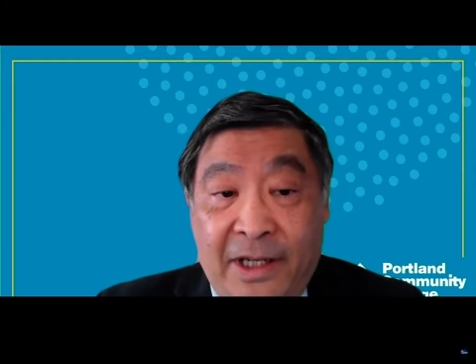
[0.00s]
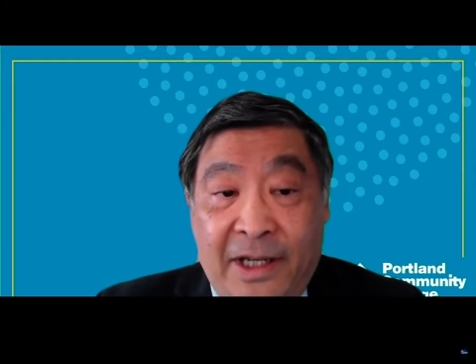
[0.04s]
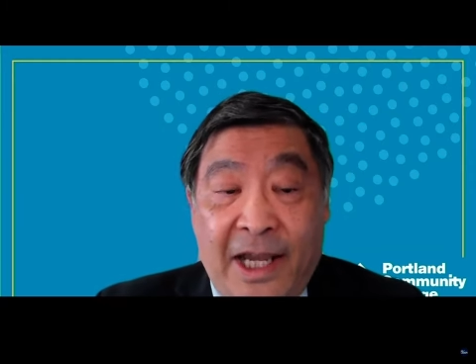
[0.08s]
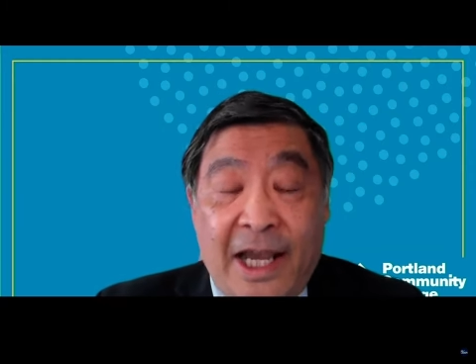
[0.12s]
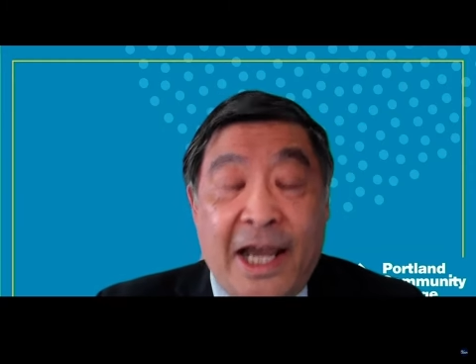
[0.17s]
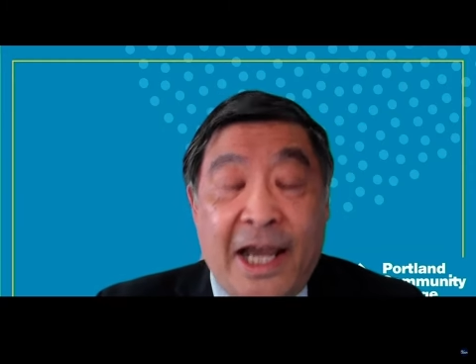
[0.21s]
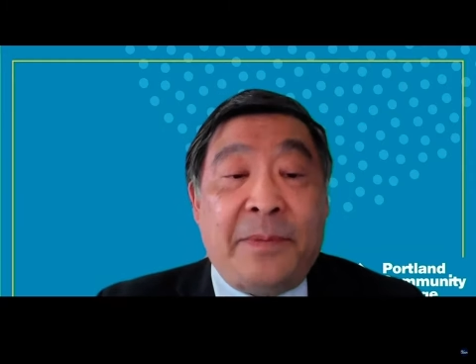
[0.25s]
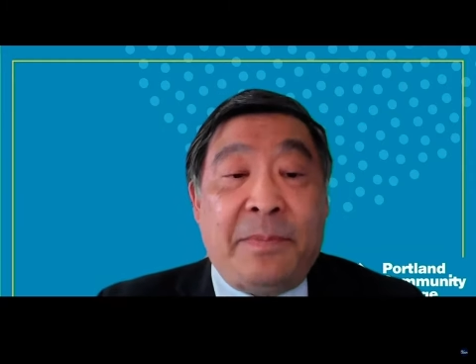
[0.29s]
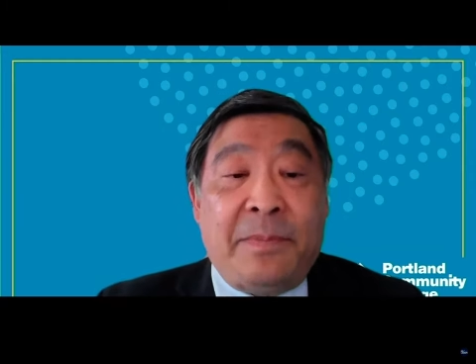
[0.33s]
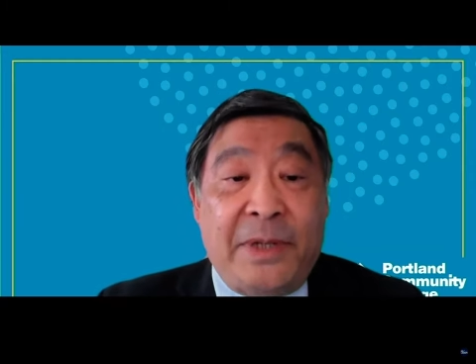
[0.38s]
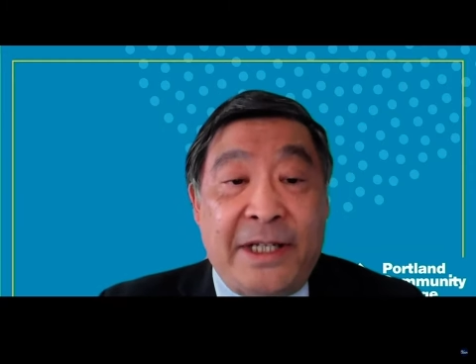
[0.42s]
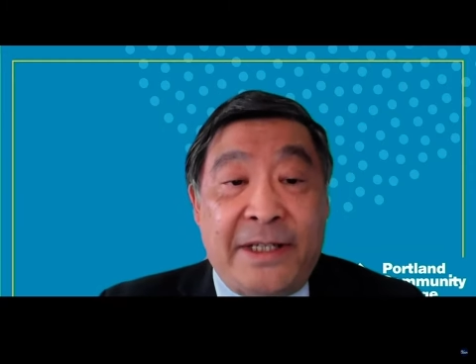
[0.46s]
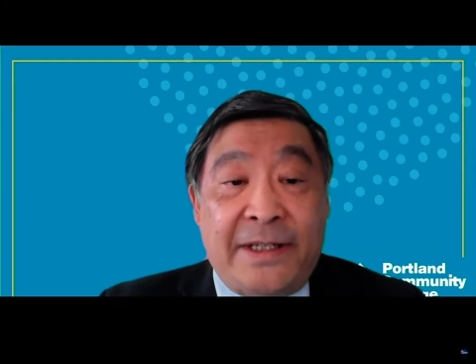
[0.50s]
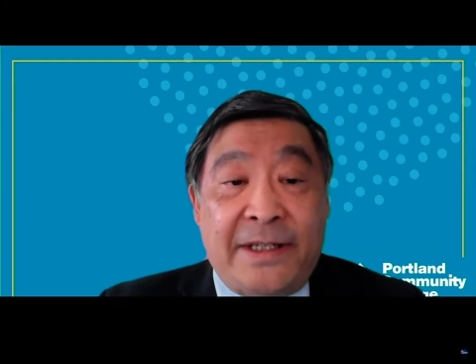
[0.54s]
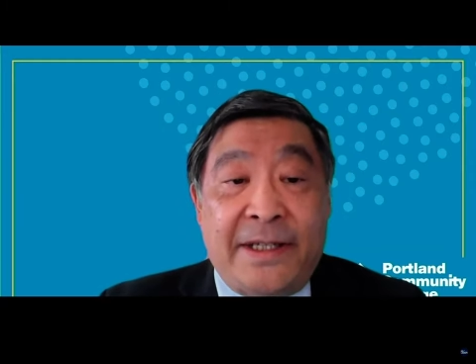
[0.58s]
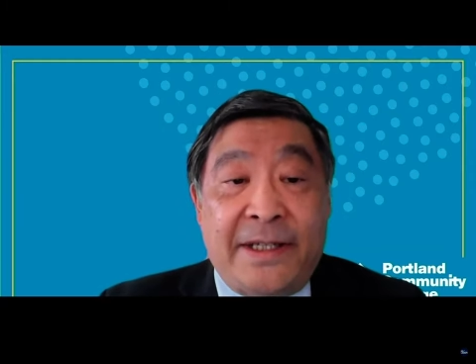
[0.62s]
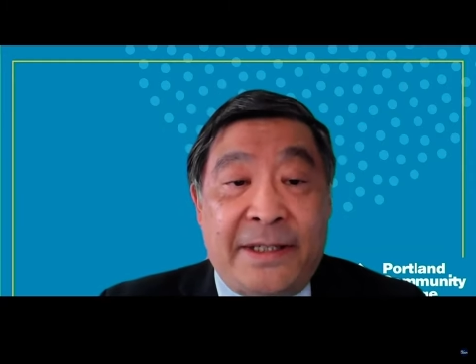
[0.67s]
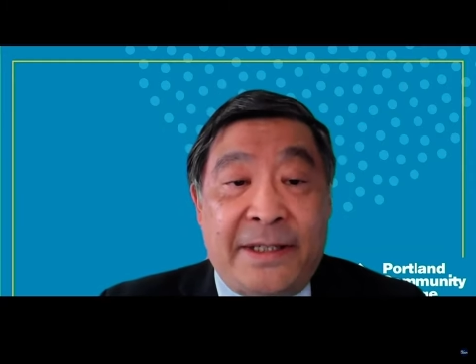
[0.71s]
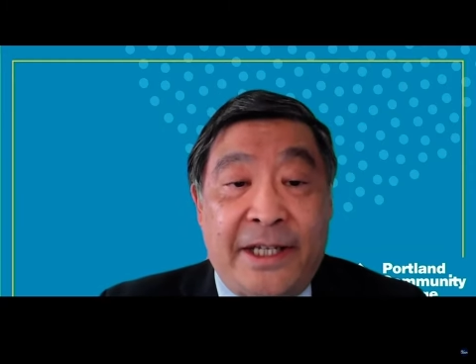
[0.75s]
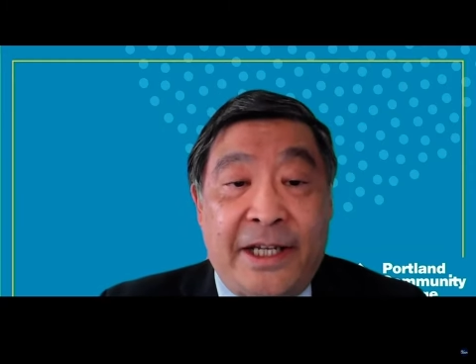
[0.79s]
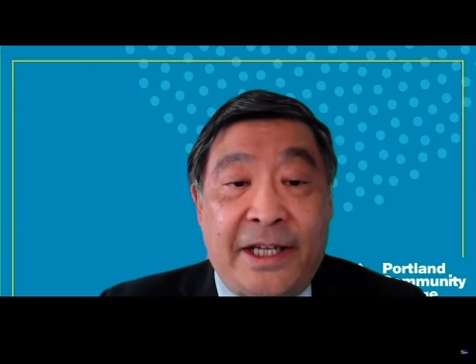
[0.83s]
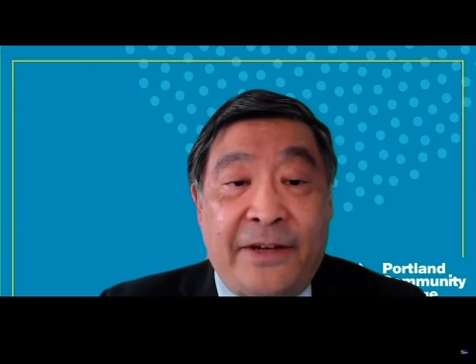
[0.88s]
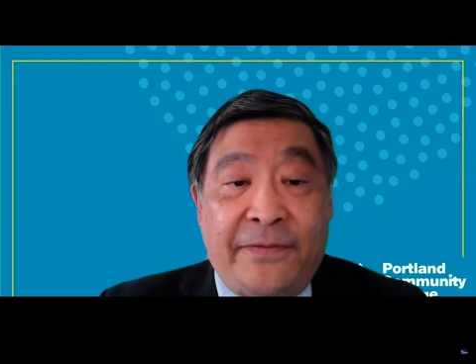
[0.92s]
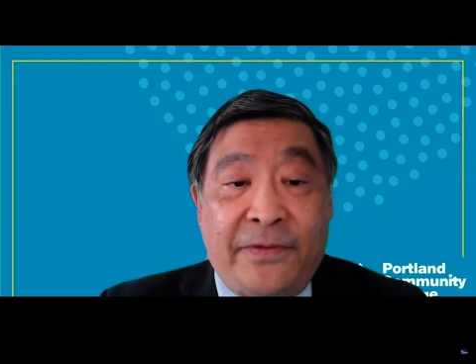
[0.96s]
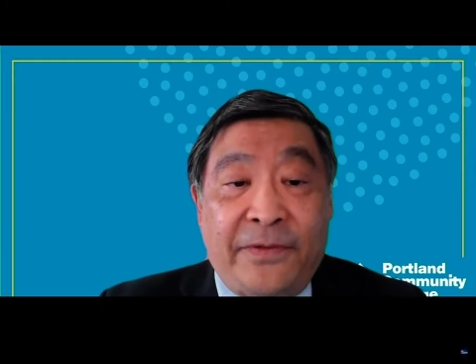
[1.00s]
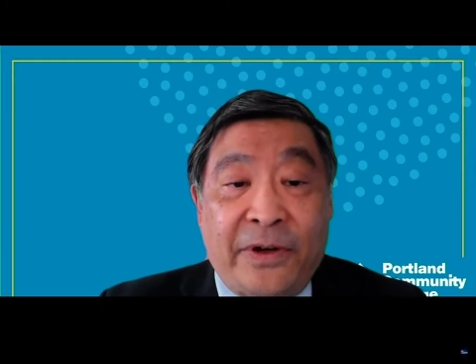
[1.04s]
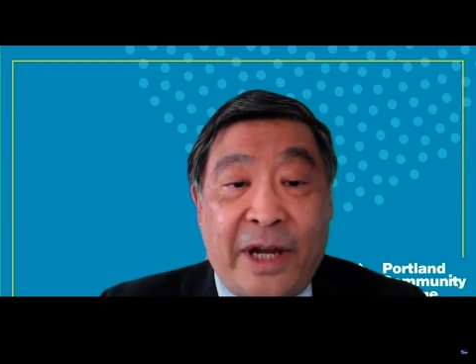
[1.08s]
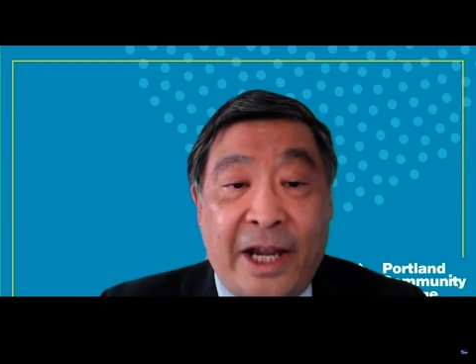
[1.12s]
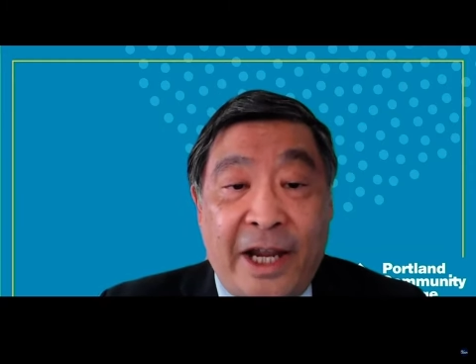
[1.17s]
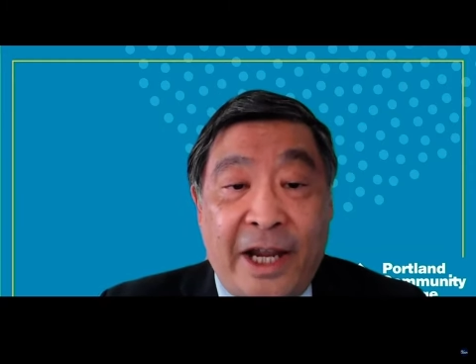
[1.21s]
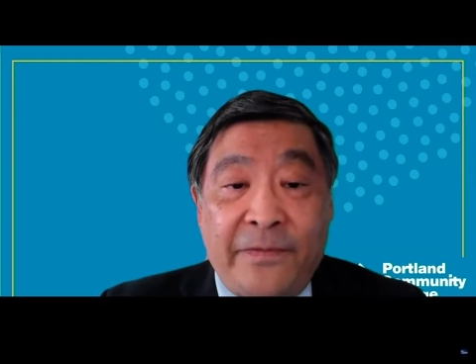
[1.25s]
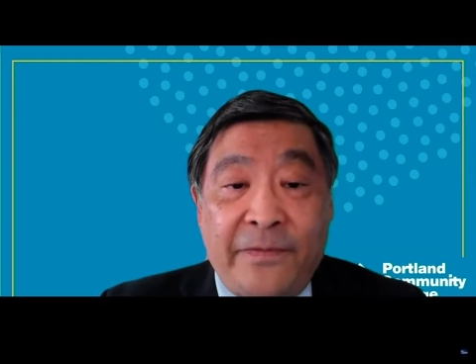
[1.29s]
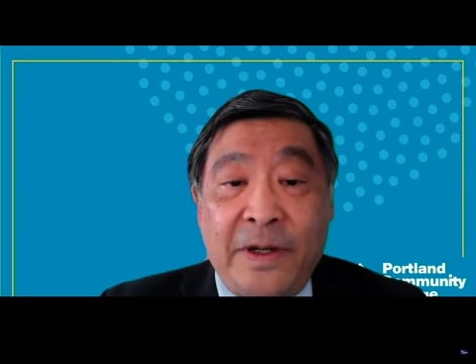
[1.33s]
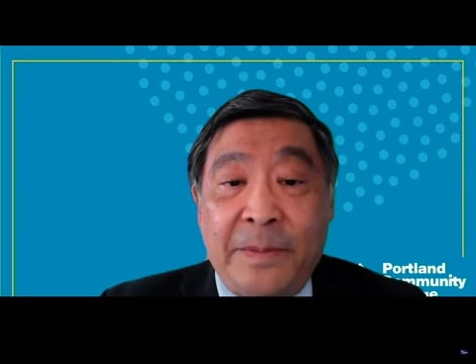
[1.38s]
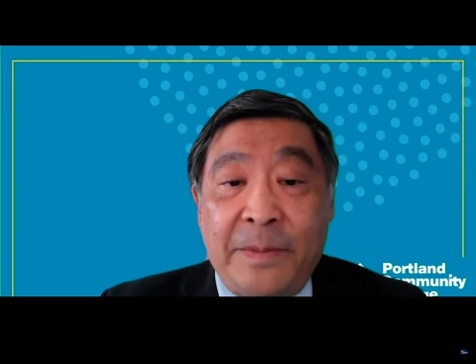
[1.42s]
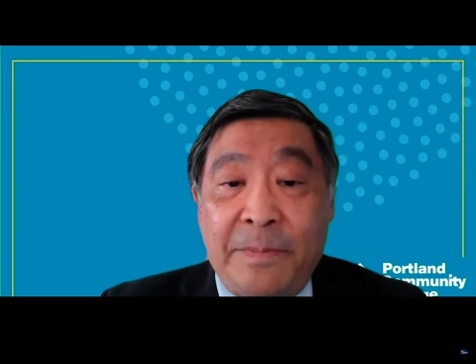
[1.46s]
At PCC, for
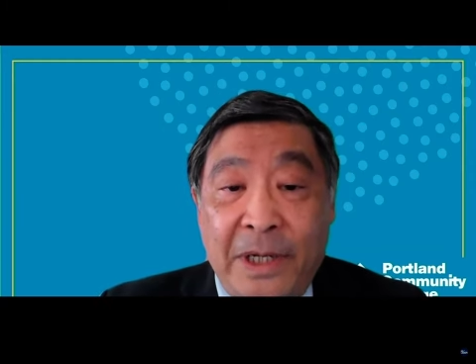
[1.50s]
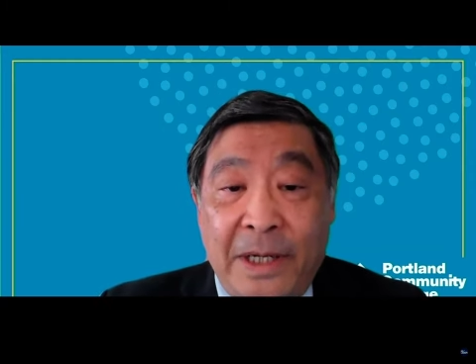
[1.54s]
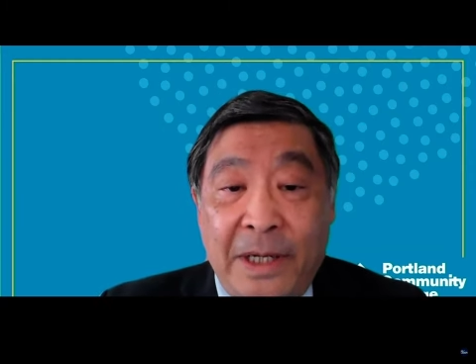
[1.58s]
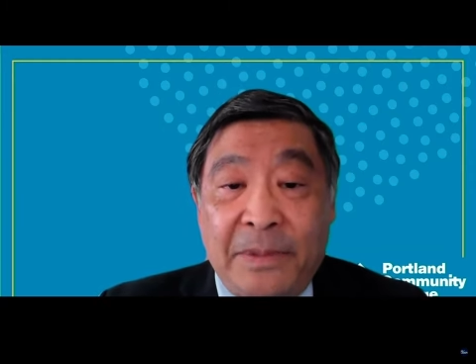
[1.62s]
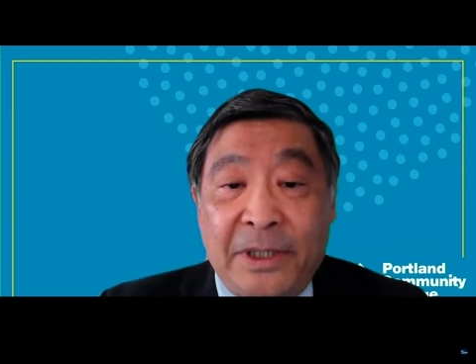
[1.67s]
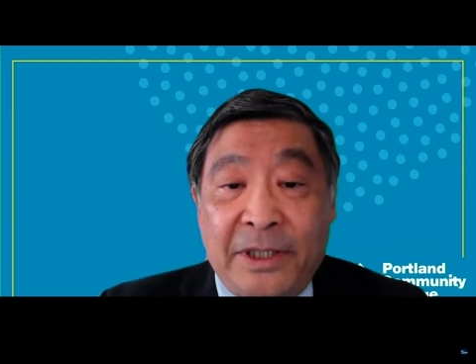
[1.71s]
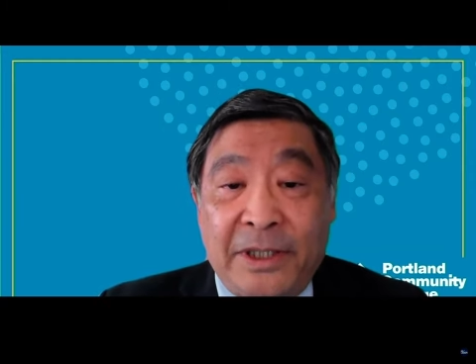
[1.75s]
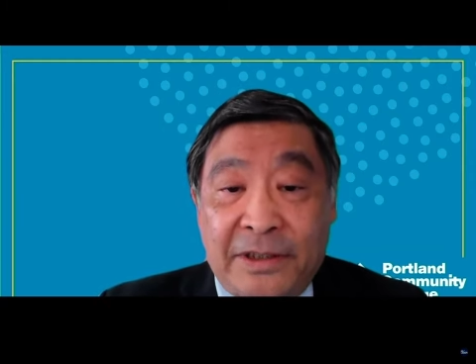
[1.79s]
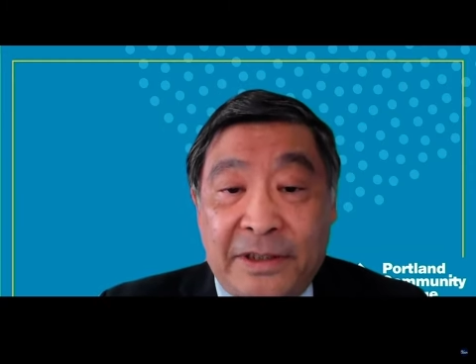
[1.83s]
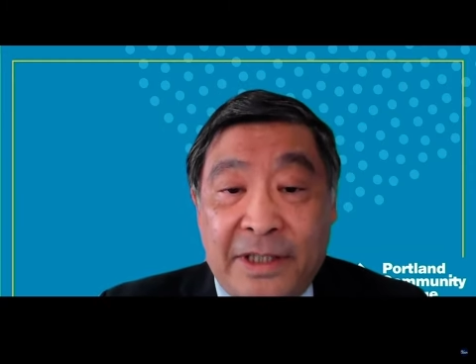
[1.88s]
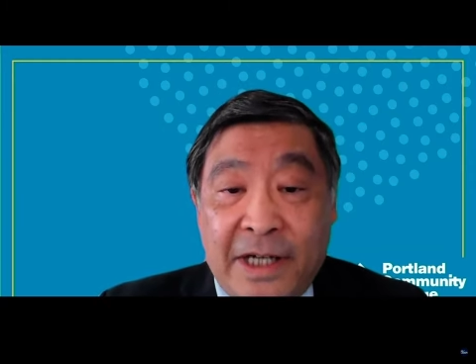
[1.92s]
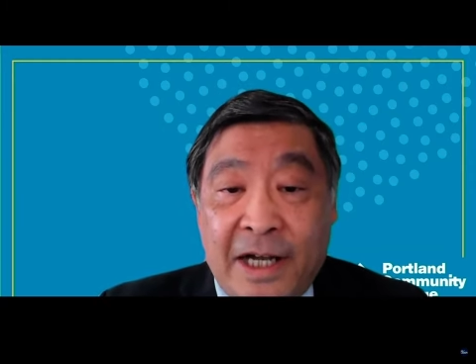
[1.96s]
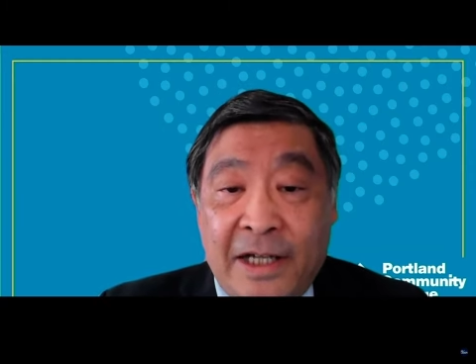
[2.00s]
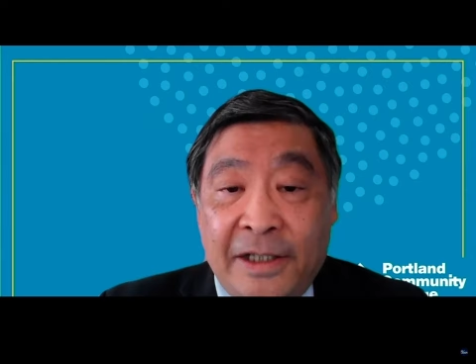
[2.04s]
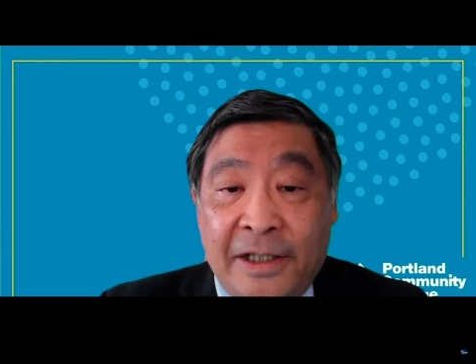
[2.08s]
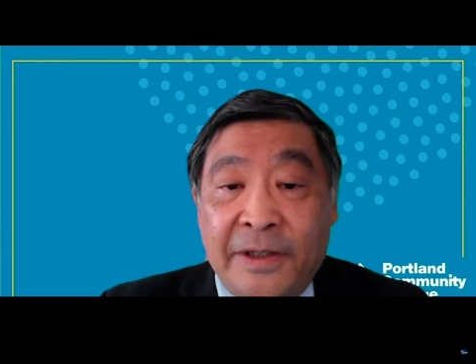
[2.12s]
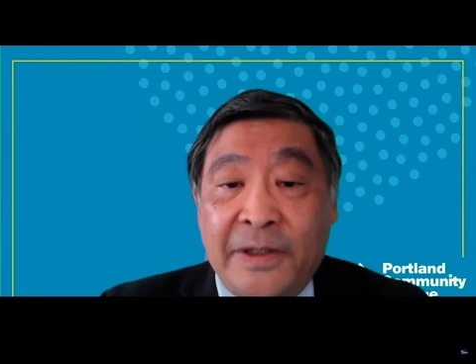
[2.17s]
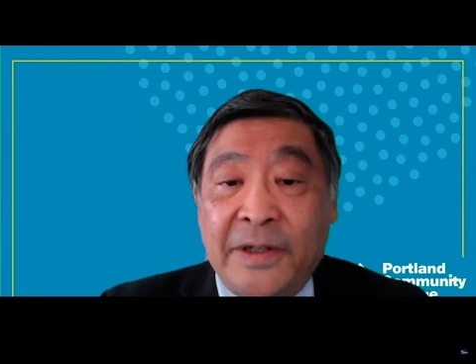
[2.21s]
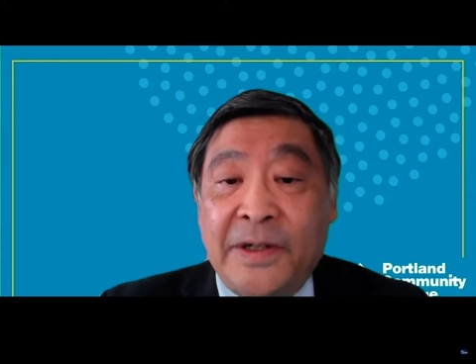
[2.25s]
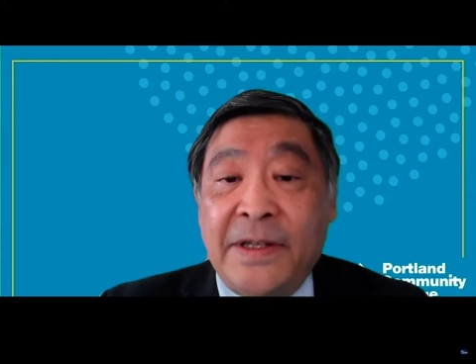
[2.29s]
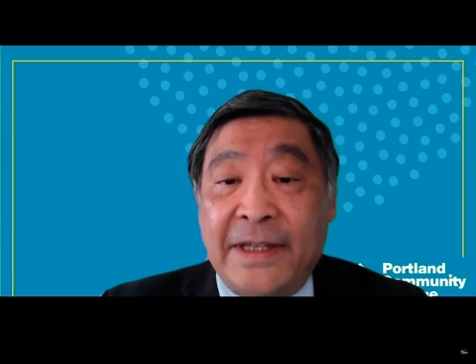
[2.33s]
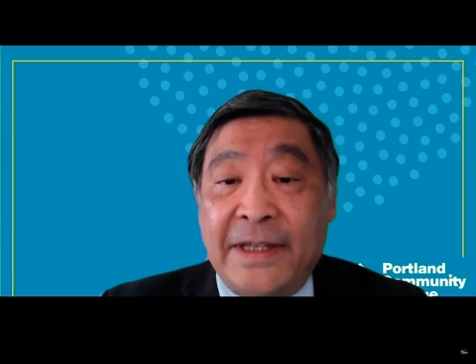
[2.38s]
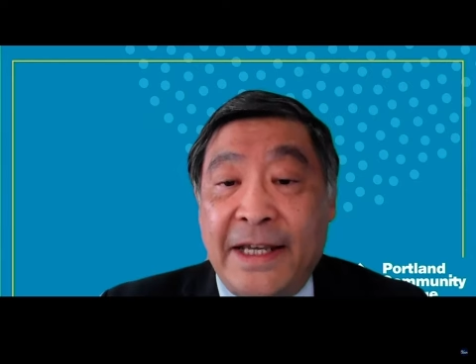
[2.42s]
every public dollar